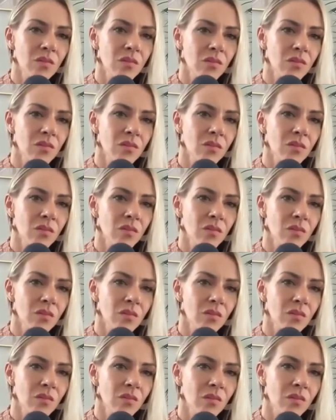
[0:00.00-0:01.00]

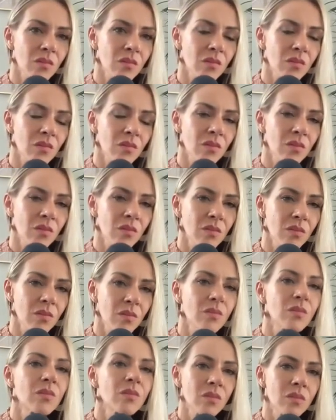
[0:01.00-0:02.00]

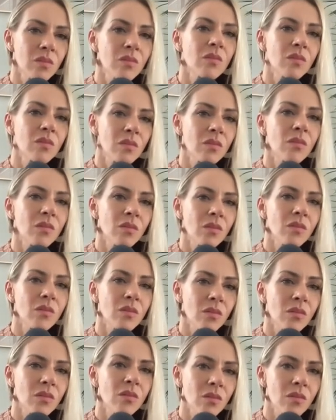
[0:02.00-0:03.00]

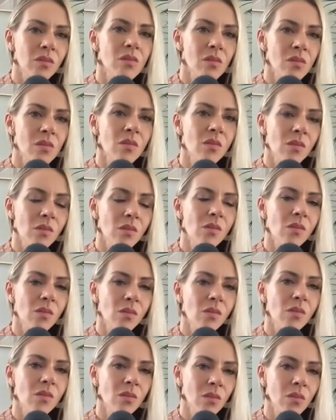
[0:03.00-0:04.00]

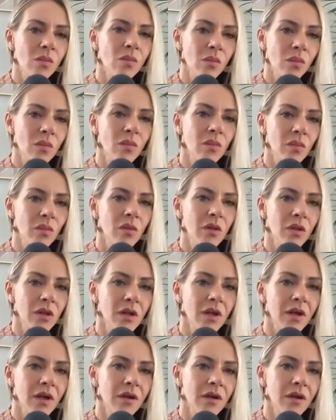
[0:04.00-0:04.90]
[no speech]